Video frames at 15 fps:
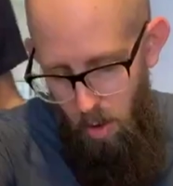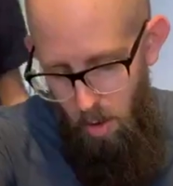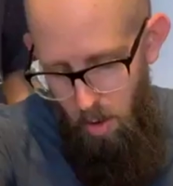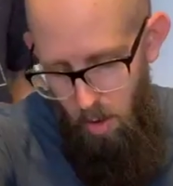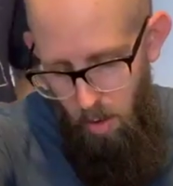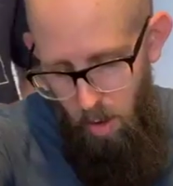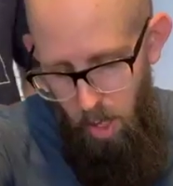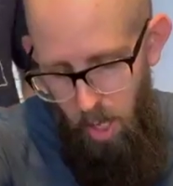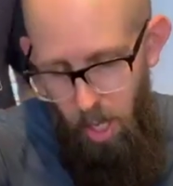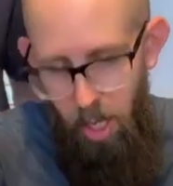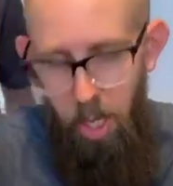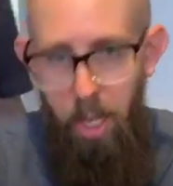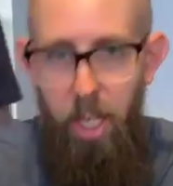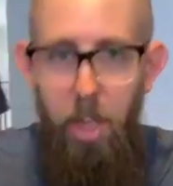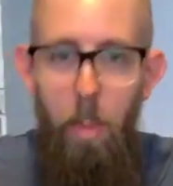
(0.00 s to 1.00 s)
oh,
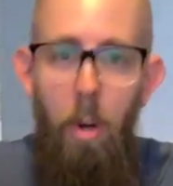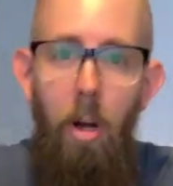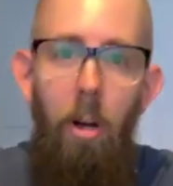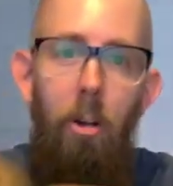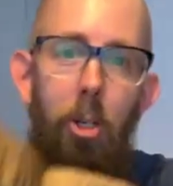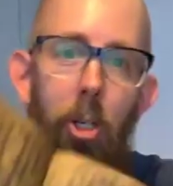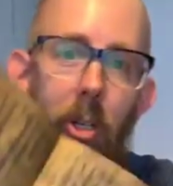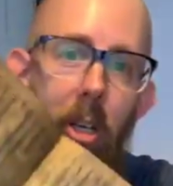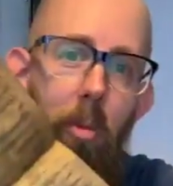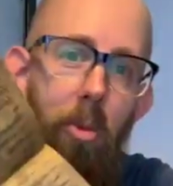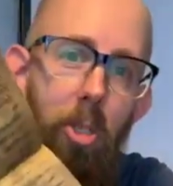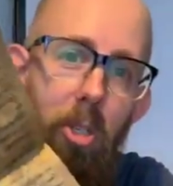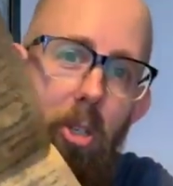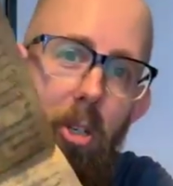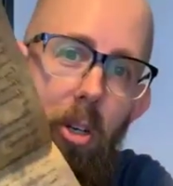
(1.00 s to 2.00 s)
it's partially
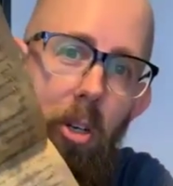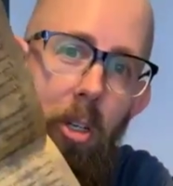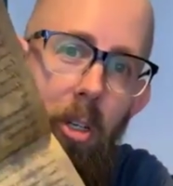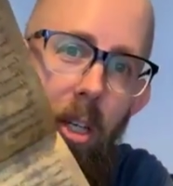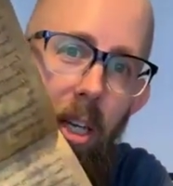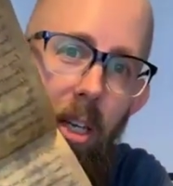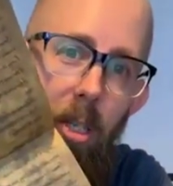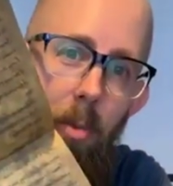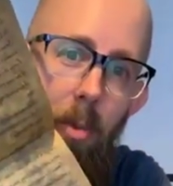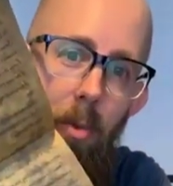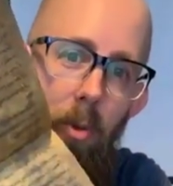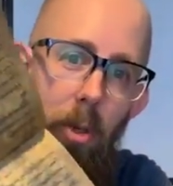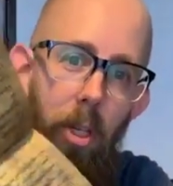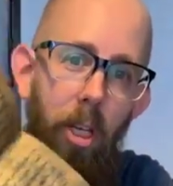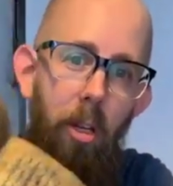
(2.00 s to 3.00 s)
obscured, like it's
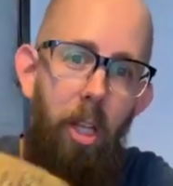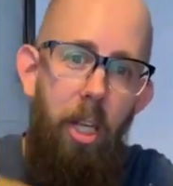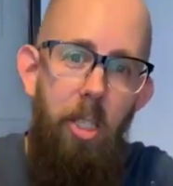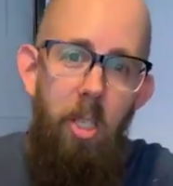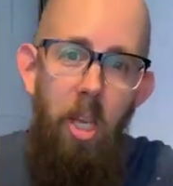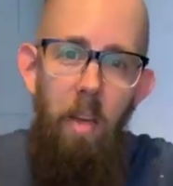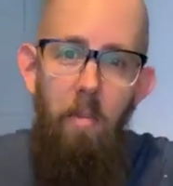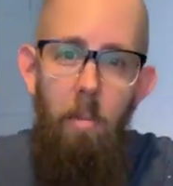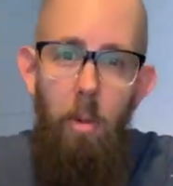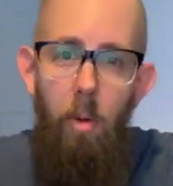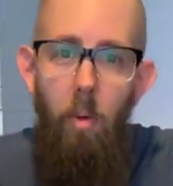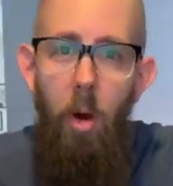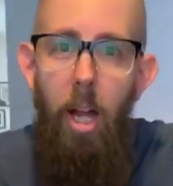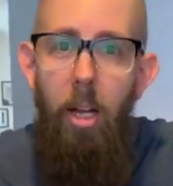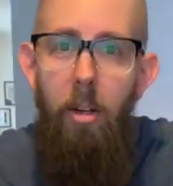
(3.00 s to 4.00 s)
been really like saved from a
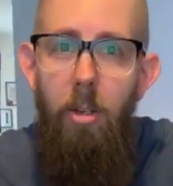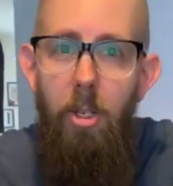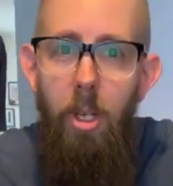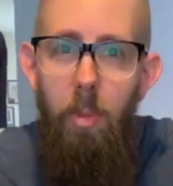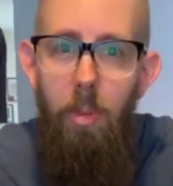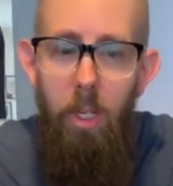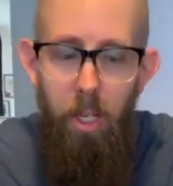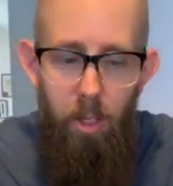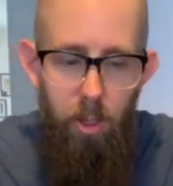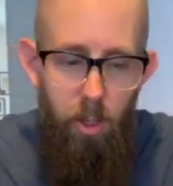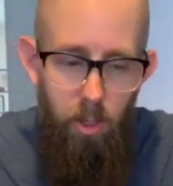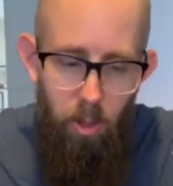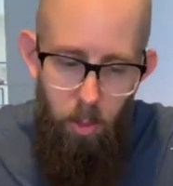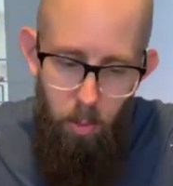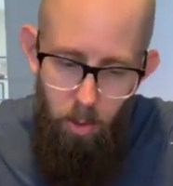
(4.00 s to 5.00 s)
wreck or something. It's
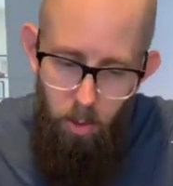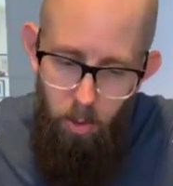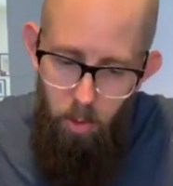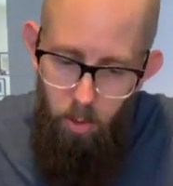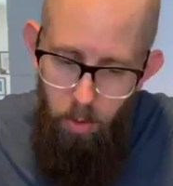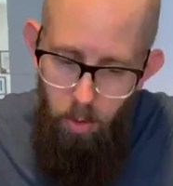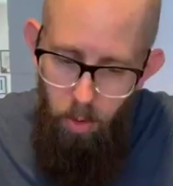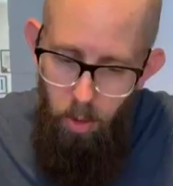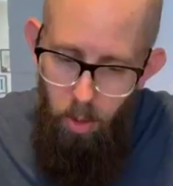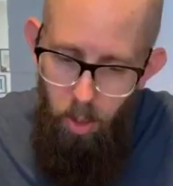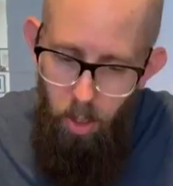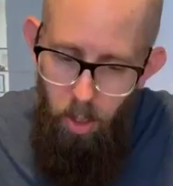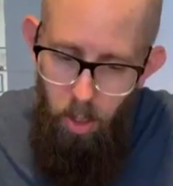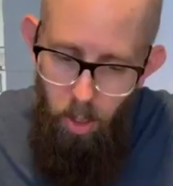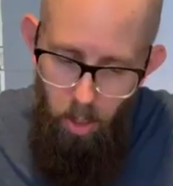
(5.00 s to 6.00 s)
super cool.
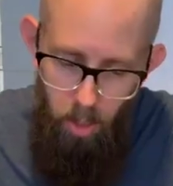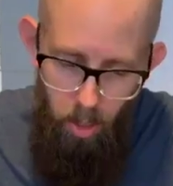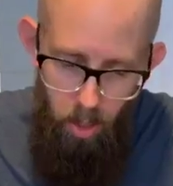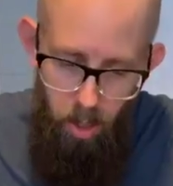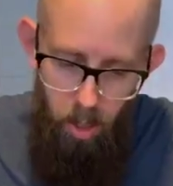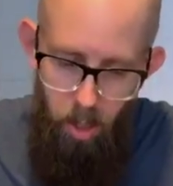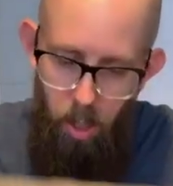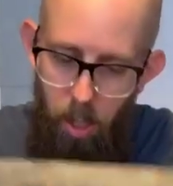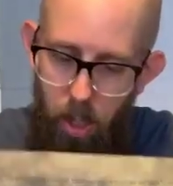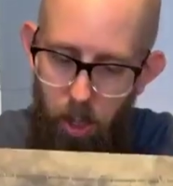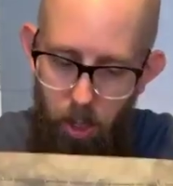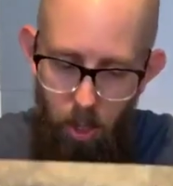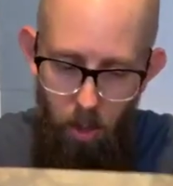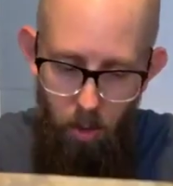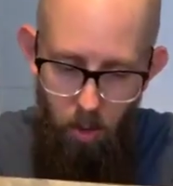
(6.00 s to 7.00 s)

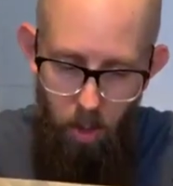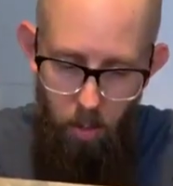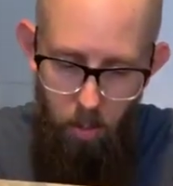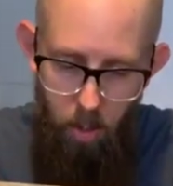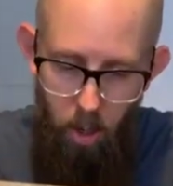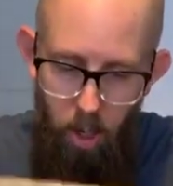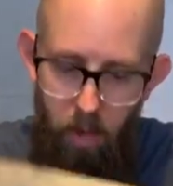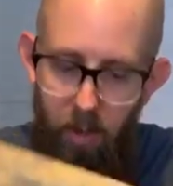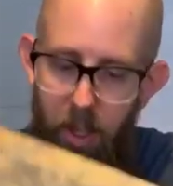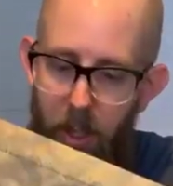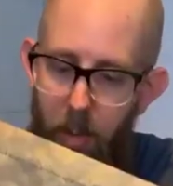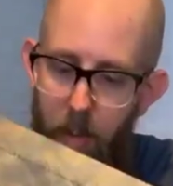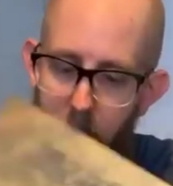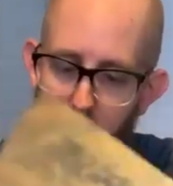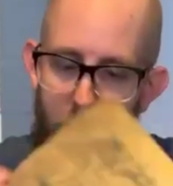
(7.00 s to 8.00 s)
So part of
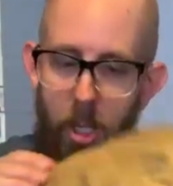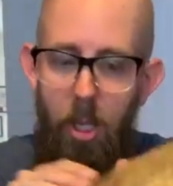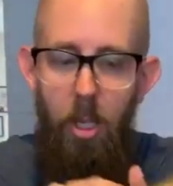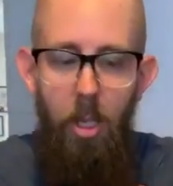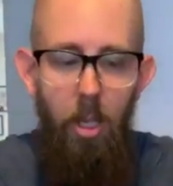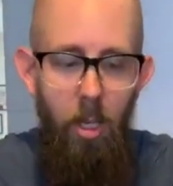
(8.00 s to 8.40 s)
it's missing.